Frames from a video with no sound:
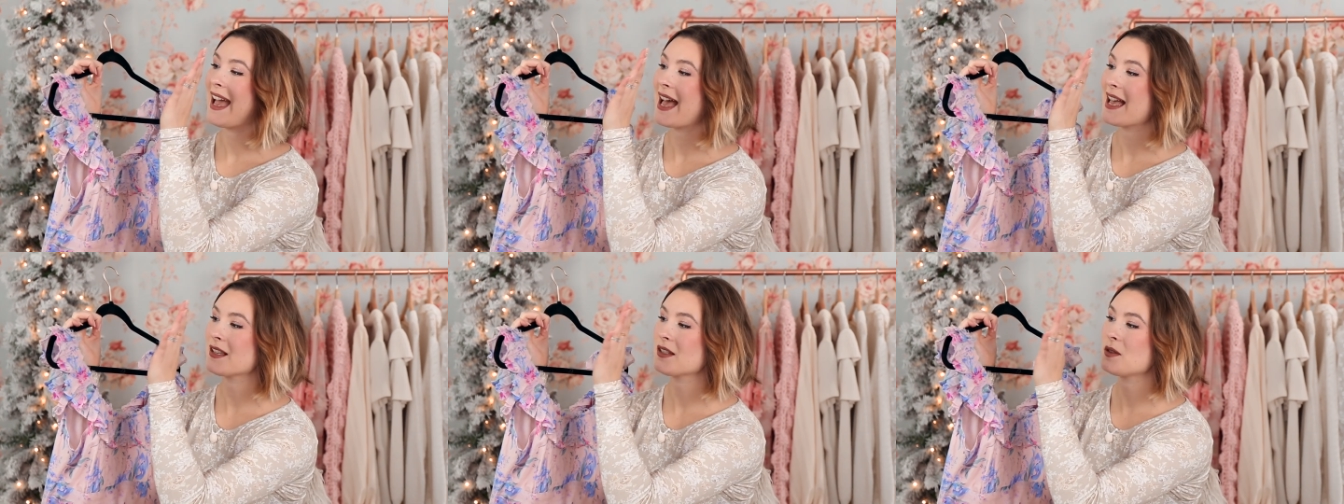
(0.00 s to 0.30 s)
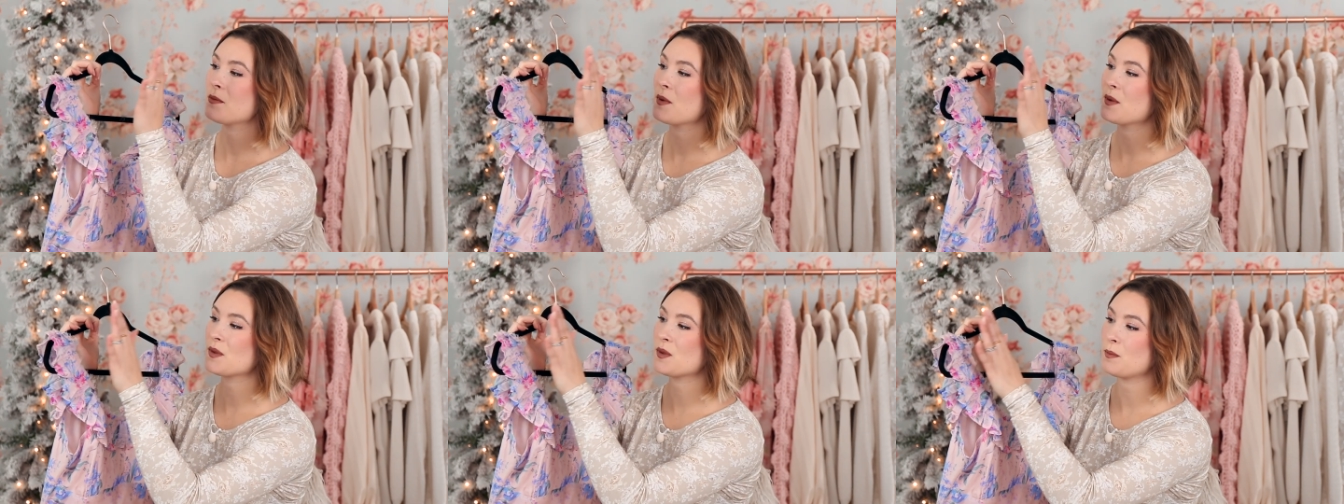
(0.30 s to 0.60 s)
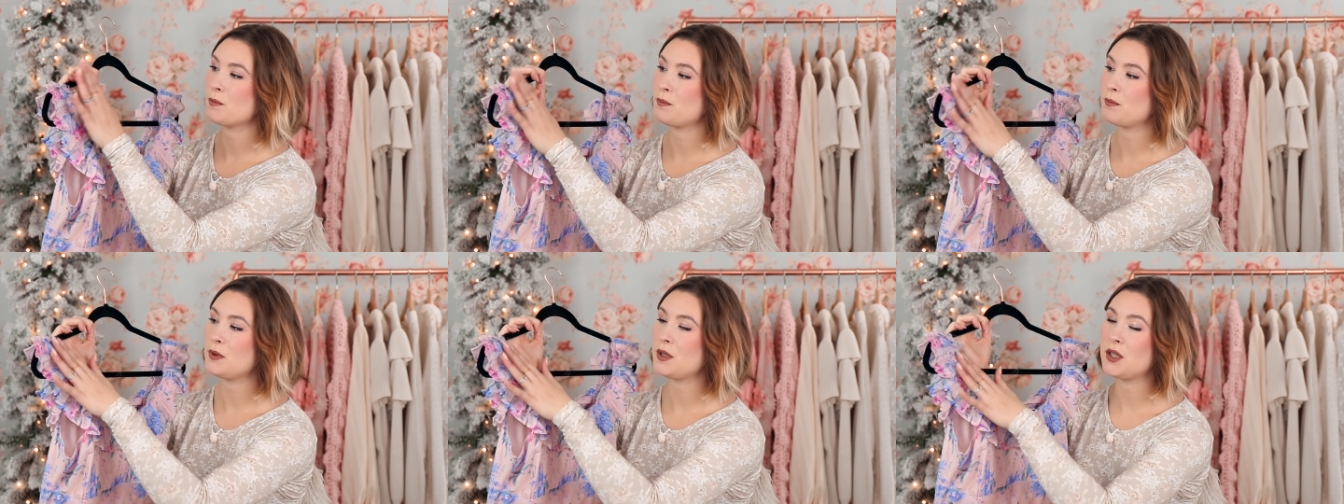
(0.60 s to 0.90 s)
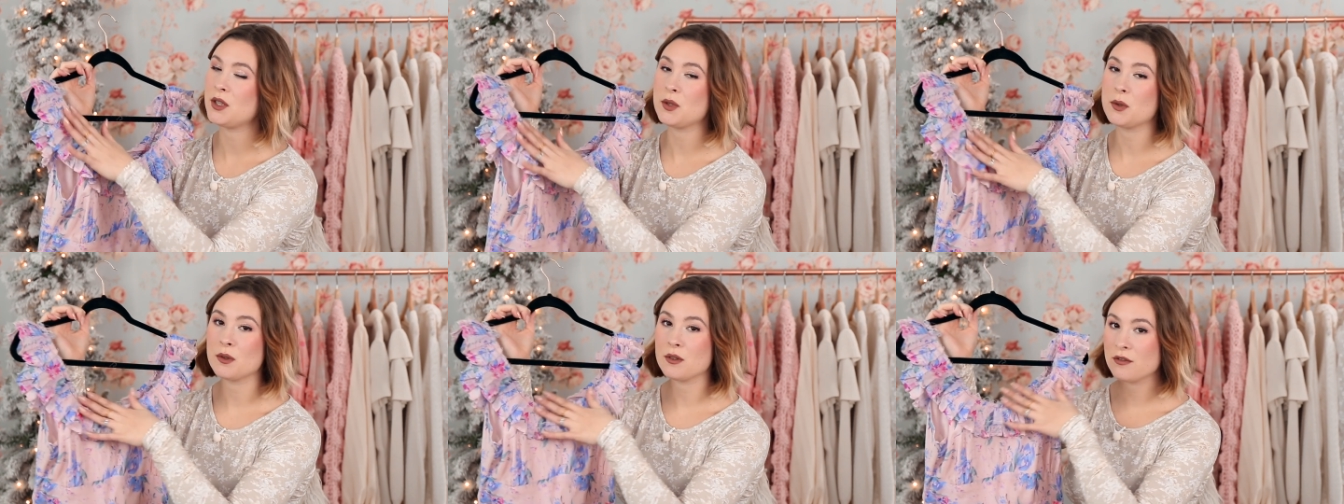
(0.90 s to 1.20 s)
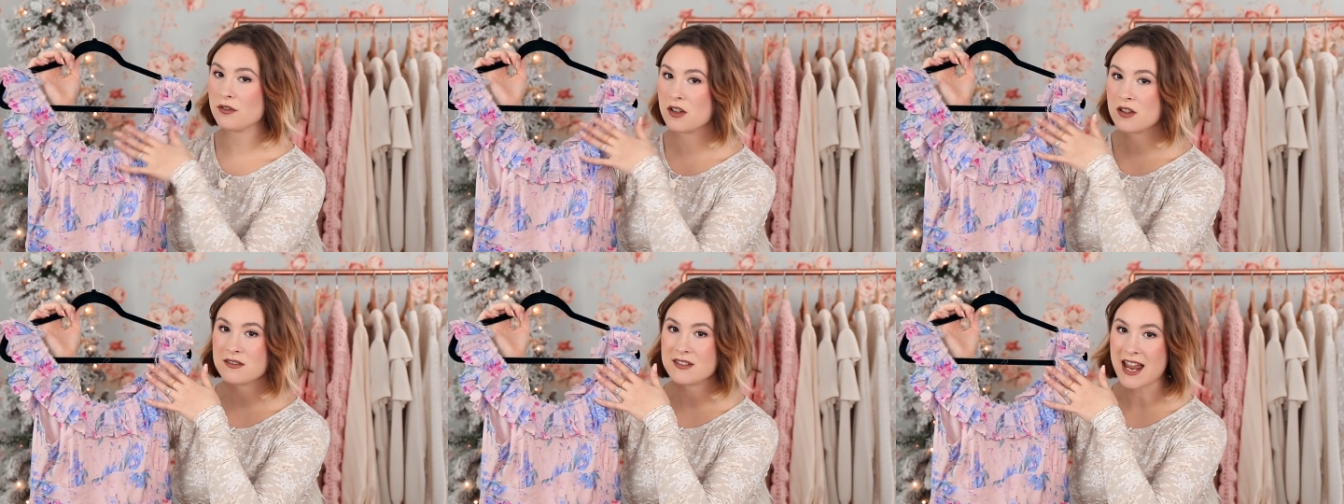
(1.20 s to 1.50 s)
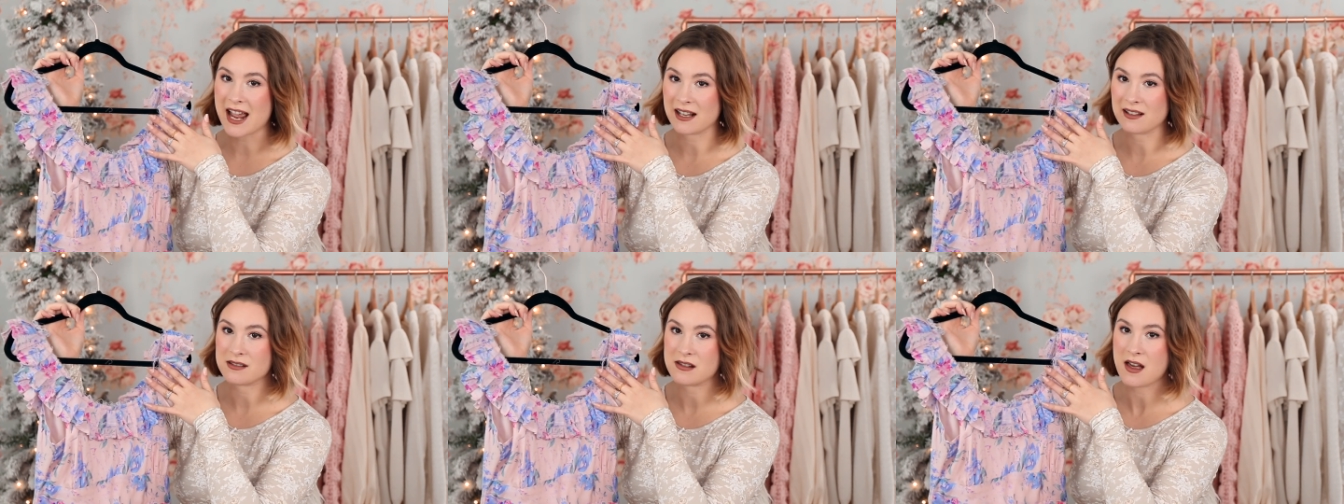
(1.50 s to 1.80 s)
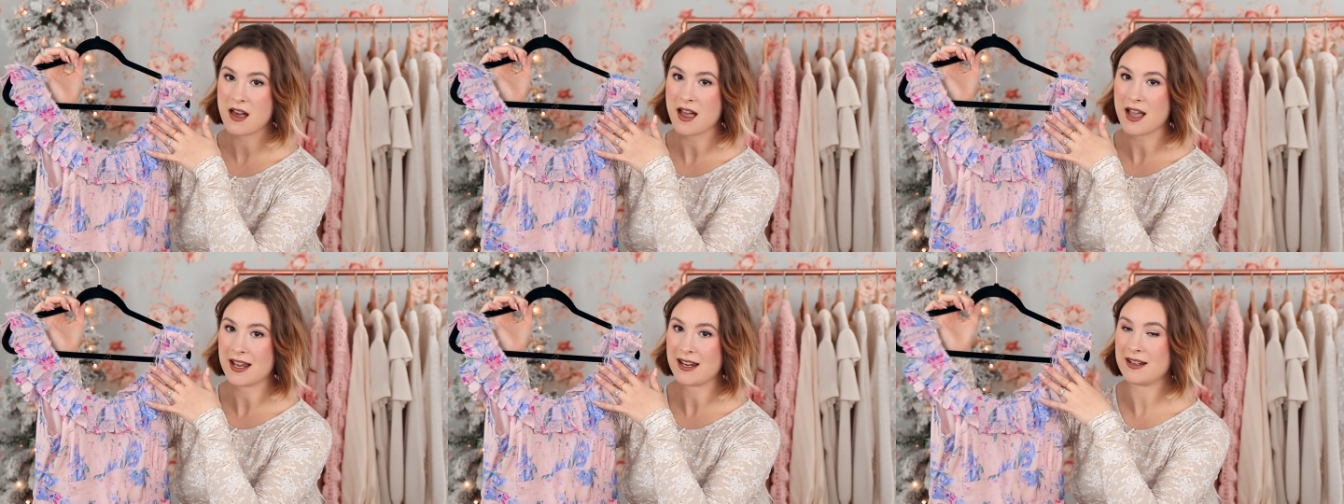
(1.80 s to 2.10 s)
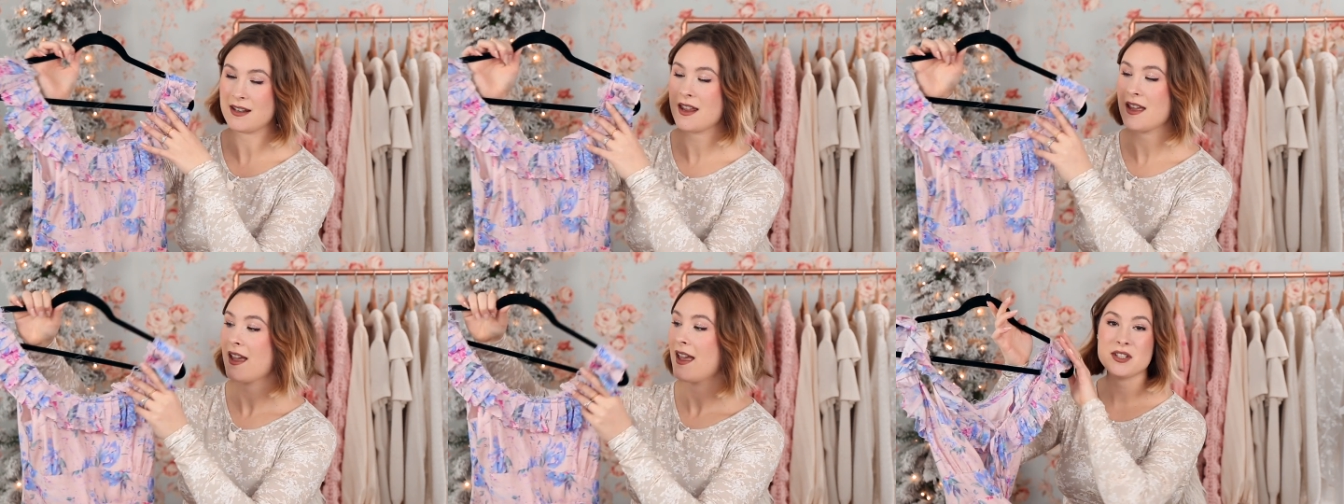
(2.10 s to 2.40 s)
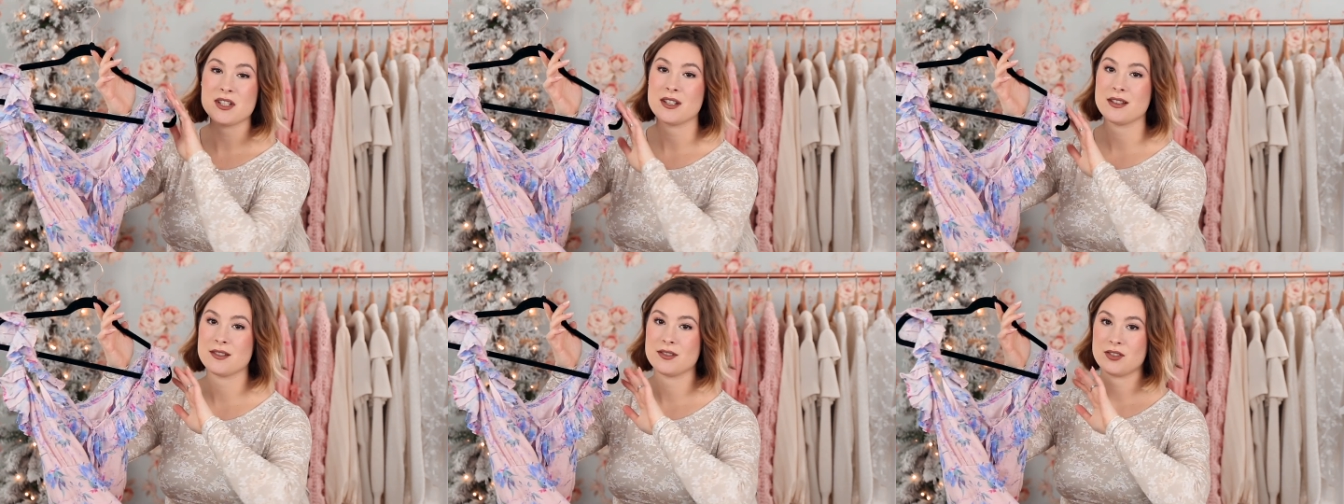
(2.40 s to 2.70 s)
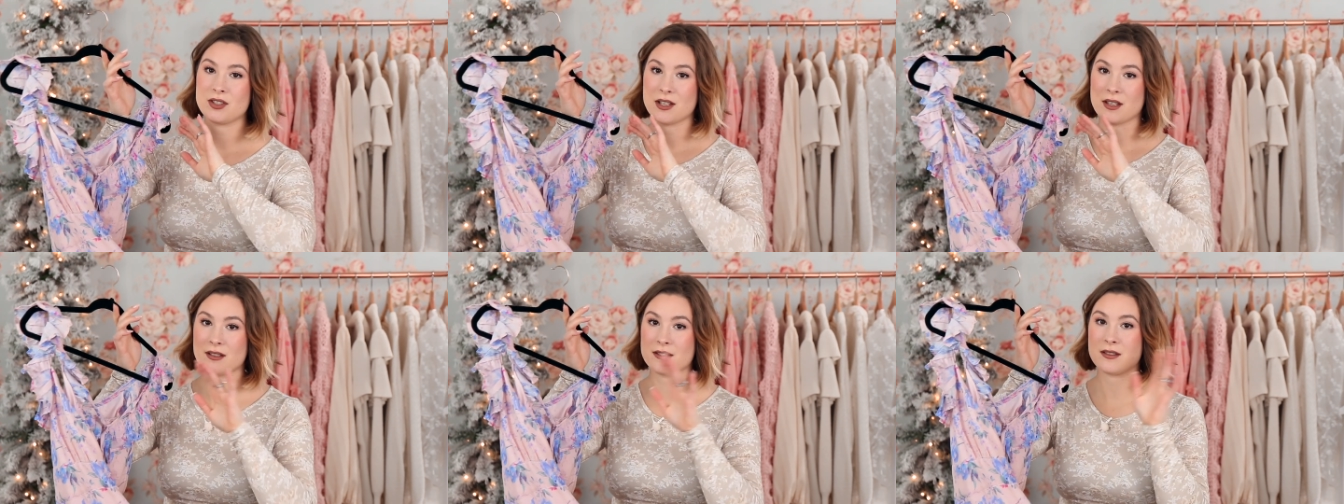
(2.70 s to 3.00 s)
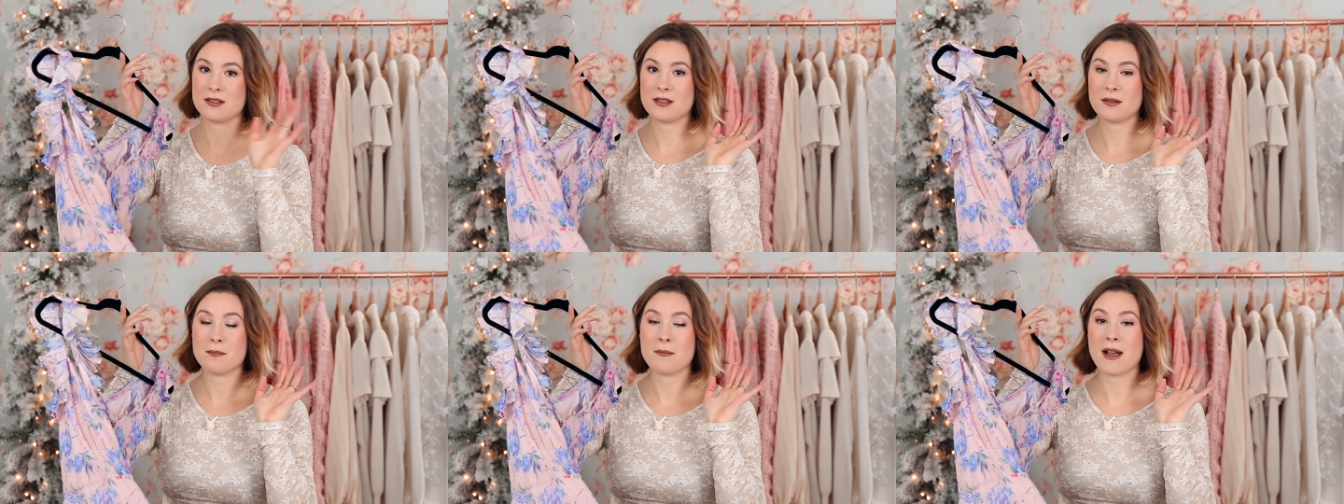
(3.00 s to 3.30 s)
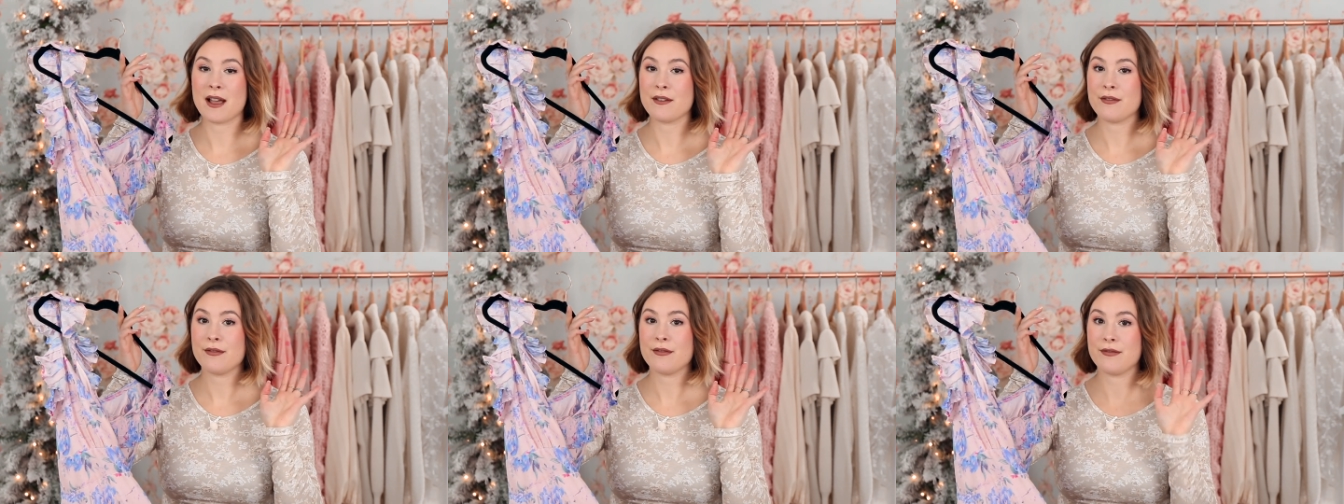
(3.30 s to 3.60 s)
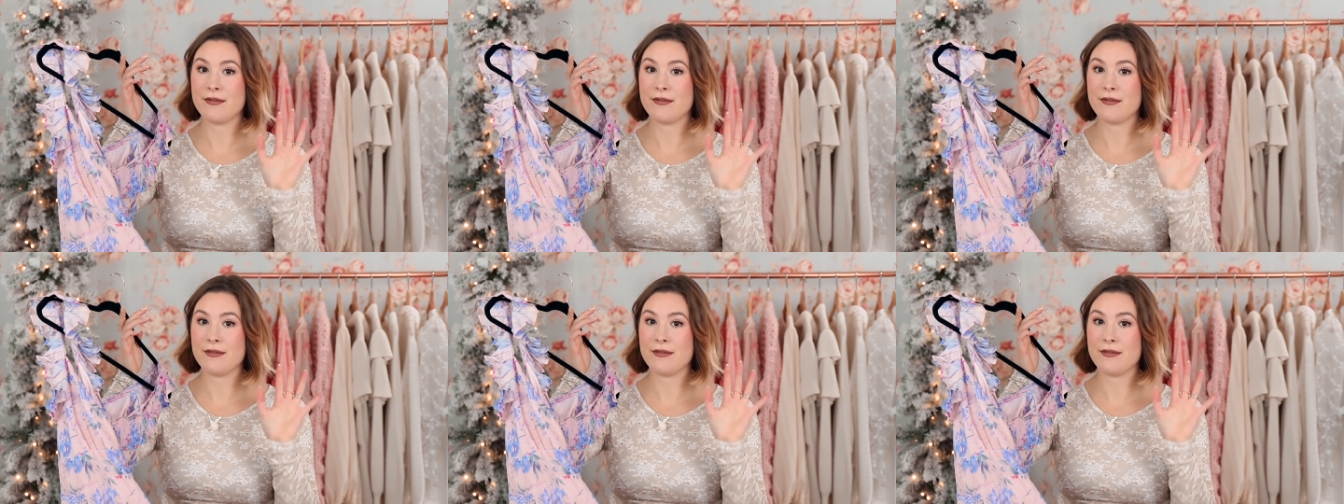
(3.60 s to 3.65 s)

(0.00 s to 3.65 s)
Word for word: It has the most beautiful neckline, which is just my